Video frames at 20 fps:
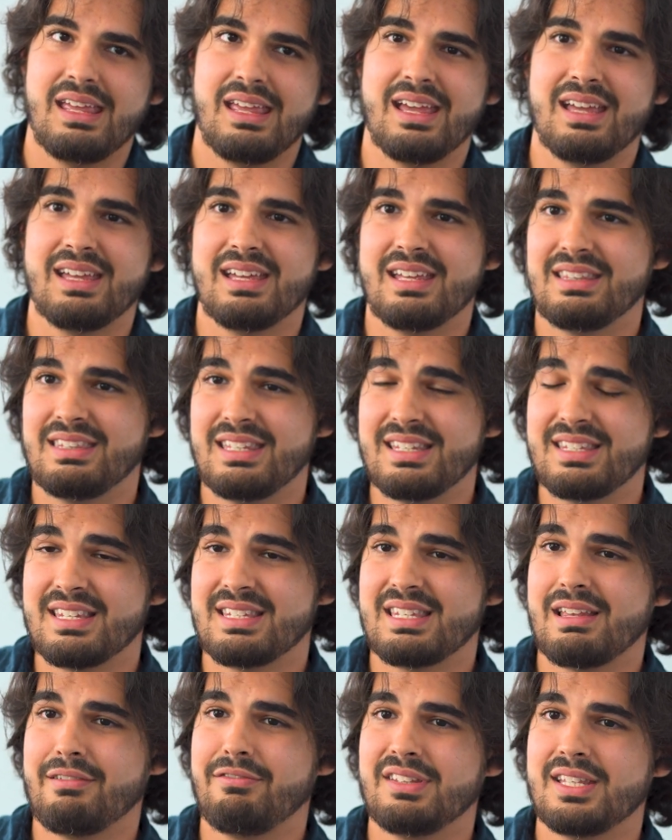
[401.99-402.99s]
This
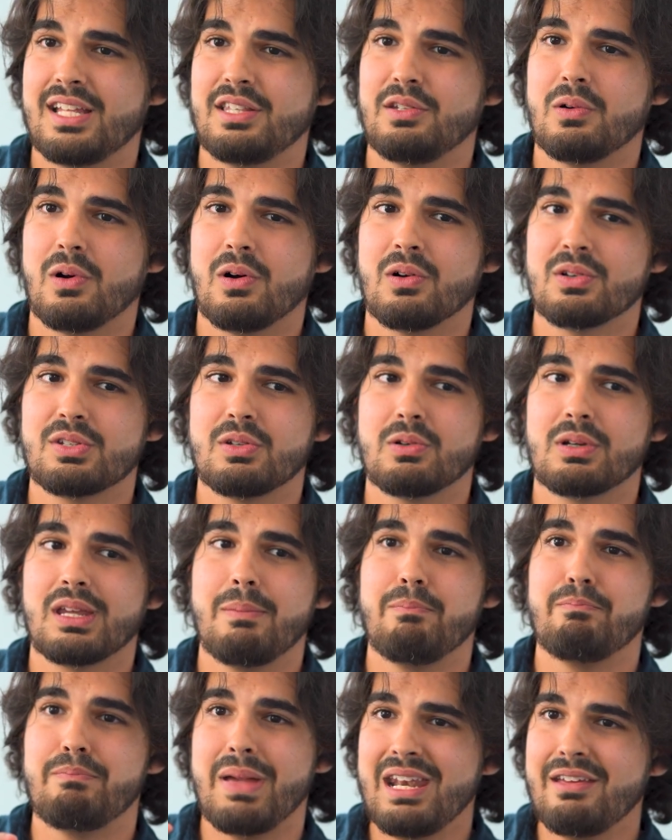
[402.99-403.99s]
is something that you also
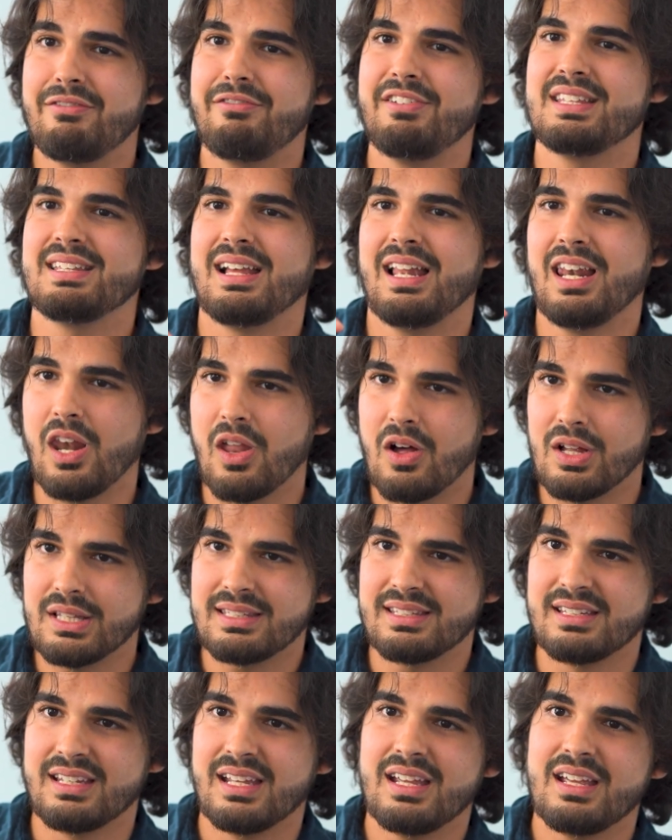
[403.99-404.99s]
can benefit a
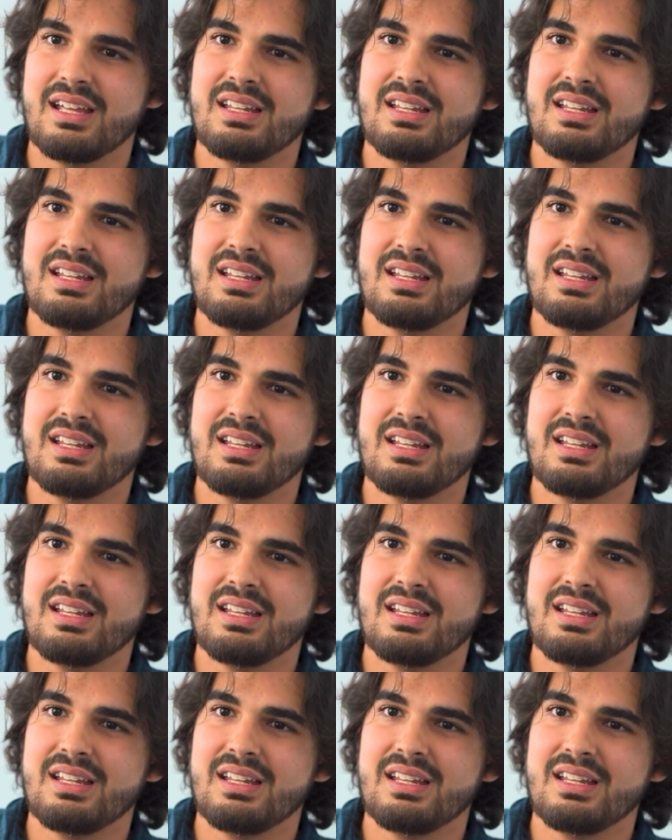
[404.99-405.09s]
lot